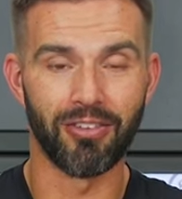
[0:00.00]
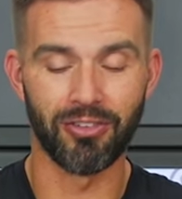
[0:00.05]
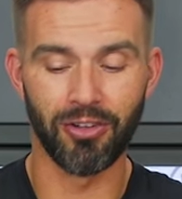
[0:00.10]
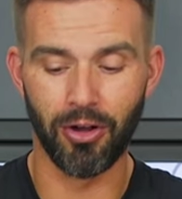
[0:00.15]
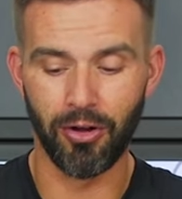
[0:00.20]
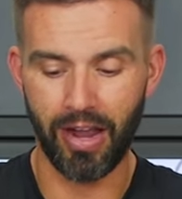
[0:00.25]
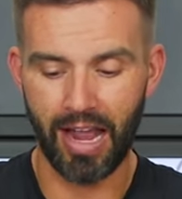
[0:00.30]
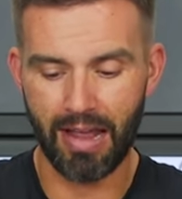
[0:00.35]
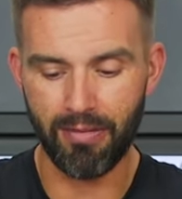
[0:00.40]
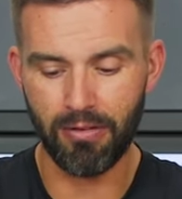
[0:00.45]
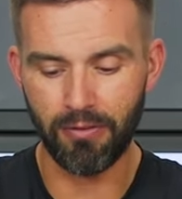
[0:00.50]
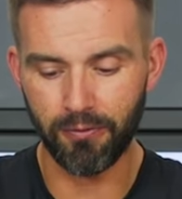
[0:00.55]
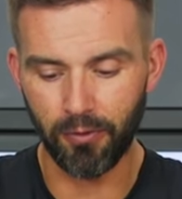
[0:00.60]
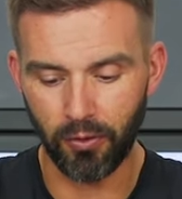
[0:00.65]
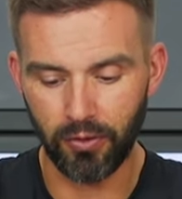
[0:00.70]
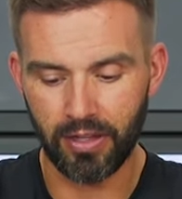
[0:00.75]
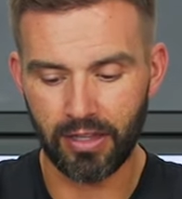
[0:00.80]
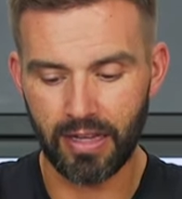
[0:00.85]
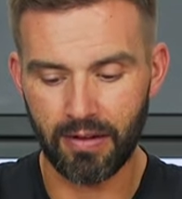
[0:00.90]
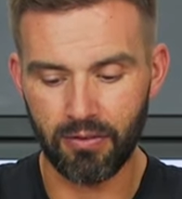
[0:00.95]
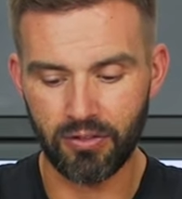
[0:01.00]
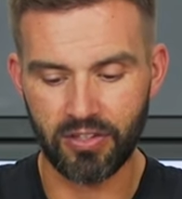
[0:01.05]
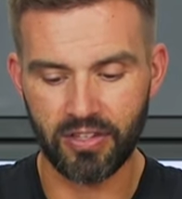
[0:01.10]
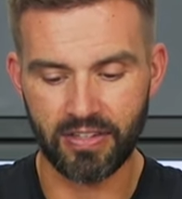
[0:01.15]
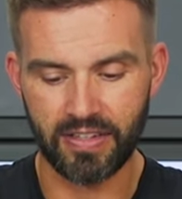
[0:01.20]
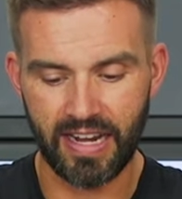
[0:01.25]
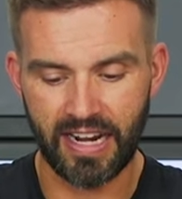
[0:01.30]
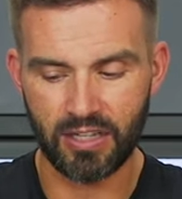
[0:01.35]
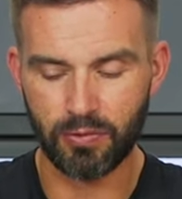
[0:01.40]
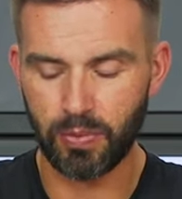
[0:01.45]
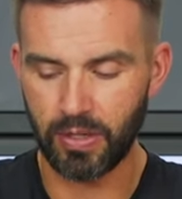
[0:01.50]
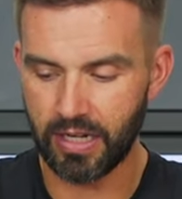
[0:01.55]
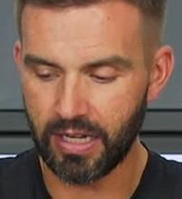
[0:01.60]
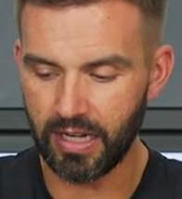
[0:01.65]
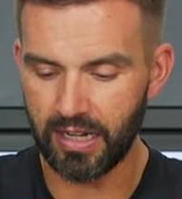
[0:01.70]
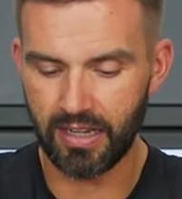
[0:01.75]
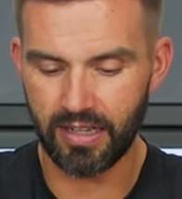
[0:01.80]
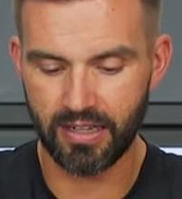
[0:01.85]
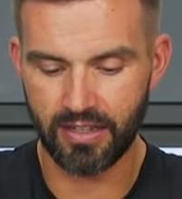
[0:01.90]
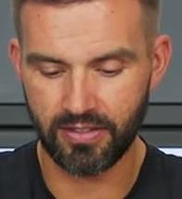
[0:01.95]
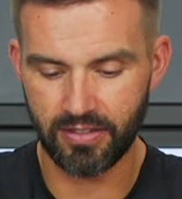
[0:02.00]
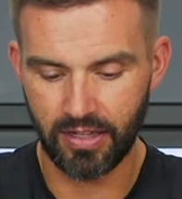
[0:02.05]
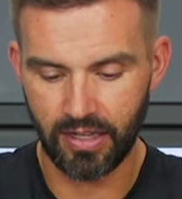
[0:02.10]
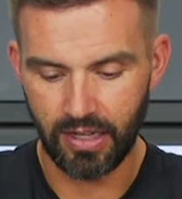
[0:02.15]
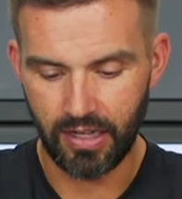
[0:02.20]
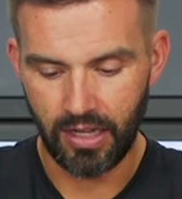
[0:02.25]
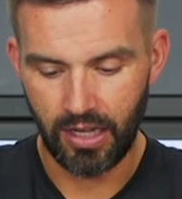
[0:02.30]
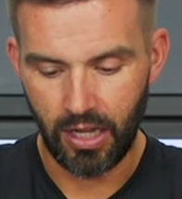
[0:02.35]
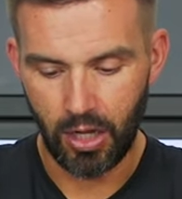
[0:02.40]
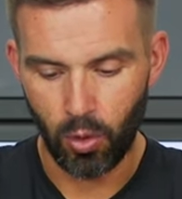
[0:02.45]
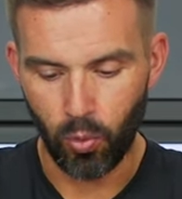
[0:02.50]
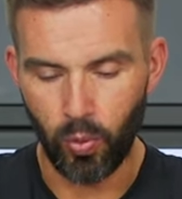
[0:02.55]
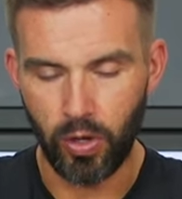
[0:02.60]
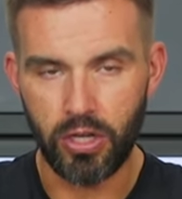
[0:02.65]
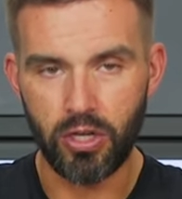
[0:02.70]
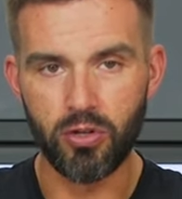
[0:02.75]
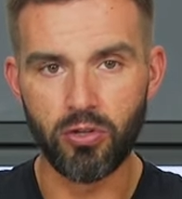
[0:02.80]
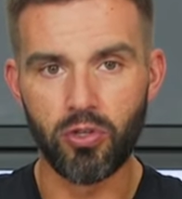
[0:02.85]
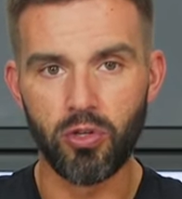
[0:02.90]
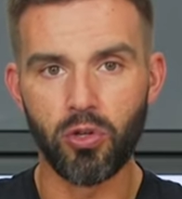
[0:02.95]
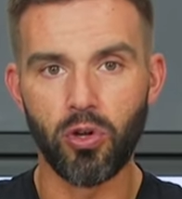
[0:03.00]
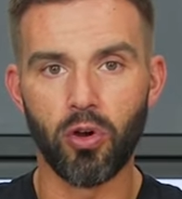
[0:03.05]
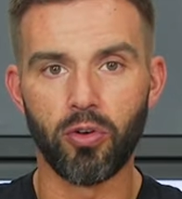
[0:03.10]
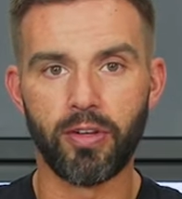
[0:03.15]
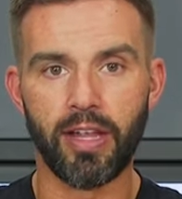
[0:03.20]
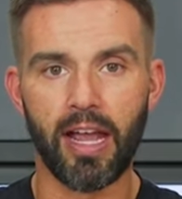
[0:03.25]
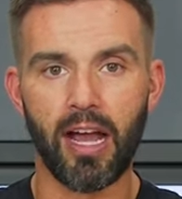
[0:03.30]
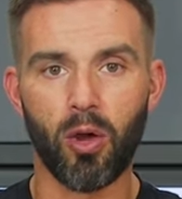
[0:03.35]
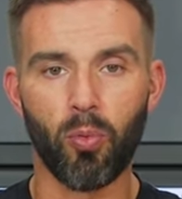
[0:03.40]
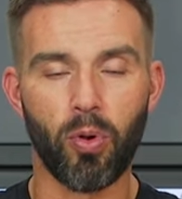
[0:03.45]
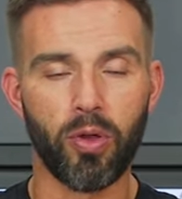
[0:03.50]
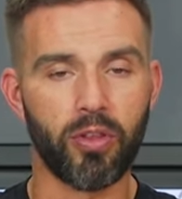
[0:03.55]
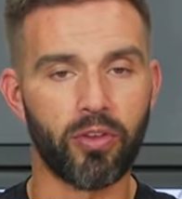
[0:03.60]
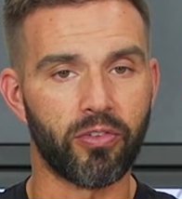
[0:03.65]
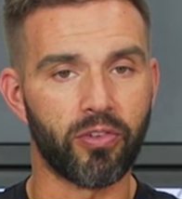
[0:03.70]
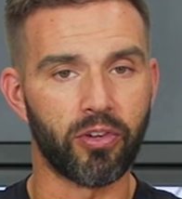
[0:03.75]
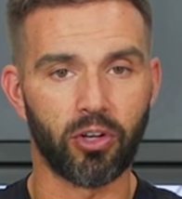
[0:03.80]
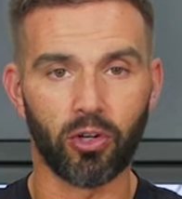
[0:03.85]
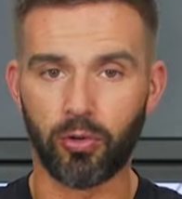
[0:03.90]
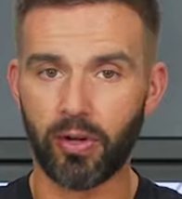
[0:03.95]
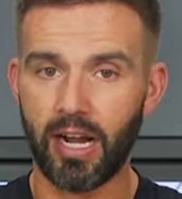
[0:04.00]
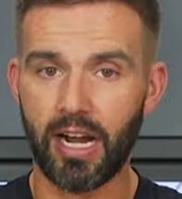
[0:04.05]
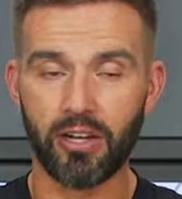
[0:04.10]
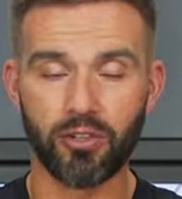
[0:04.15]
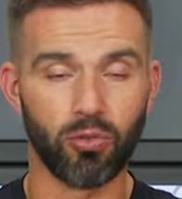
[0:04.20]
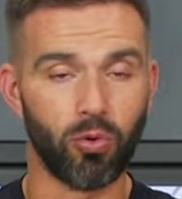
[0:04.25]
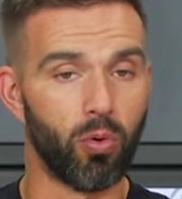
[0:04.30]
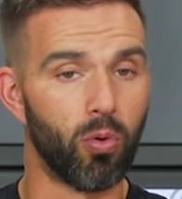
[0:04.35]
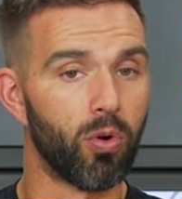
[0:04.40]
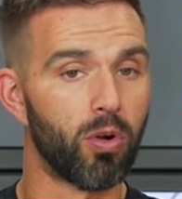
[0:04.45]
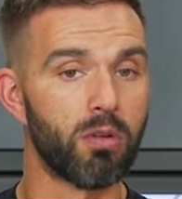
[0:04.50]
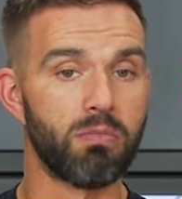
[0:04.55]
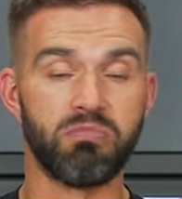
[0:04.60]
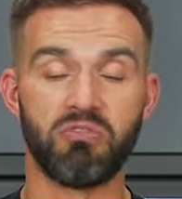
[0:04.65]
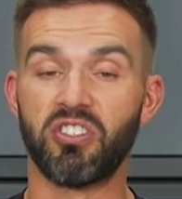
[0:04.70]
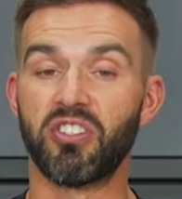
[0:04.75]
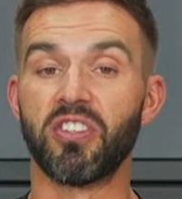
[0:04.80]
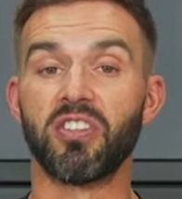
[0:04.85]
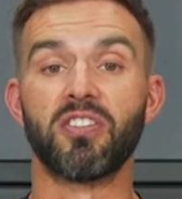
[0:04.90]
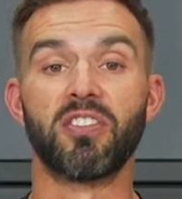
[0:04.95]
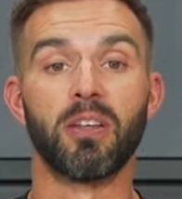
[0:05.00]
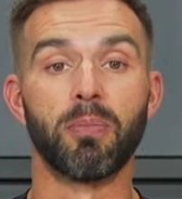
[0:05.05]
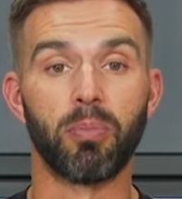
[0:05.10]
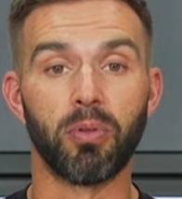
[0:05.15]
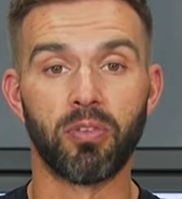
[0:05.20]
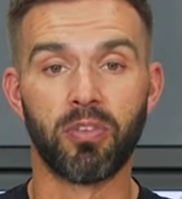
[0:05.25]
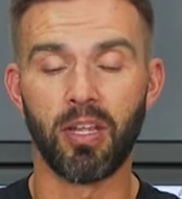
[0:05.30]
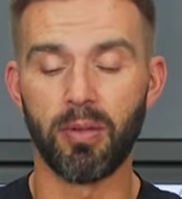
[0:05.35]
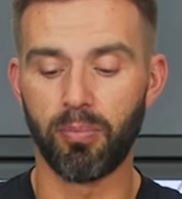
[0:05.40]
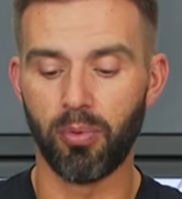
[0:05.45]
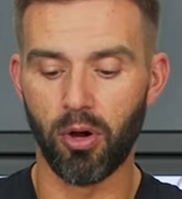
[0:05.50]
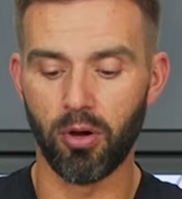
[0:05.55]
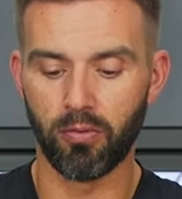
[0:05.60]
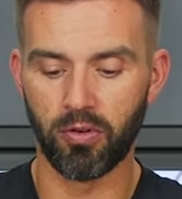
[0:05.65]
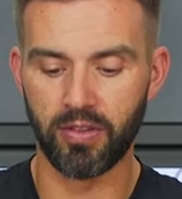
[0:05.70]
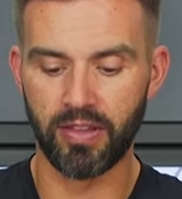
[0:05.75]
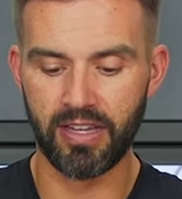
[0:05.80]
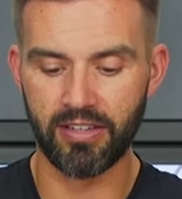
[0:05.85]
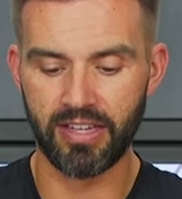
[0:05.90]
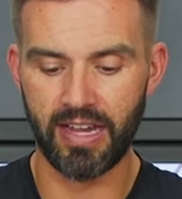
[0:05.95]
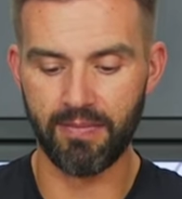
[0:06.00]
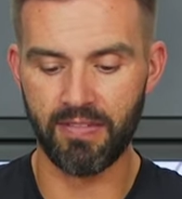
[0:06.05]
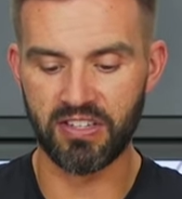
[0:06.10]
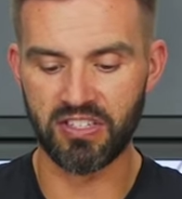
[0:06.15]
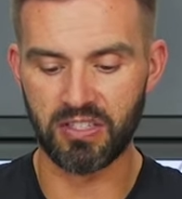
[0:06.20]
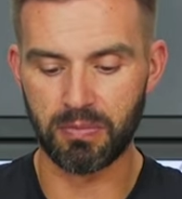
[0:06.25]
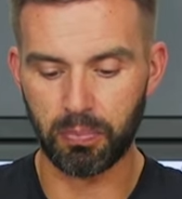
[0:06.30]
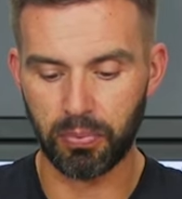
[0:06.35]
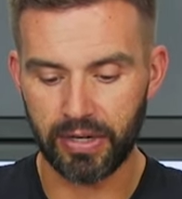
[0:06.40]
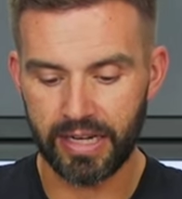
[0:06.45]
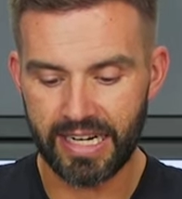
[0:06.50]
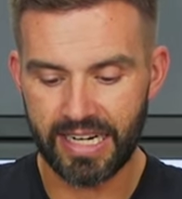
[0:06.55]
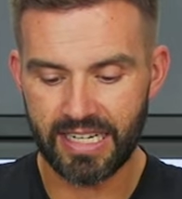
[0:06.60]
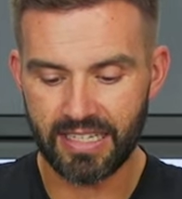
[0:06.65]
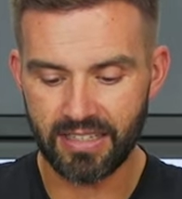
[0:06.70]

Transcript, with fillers: So having folding levers is nice because when you do go down, whether it's a crash or just a simple tip over, these have a spring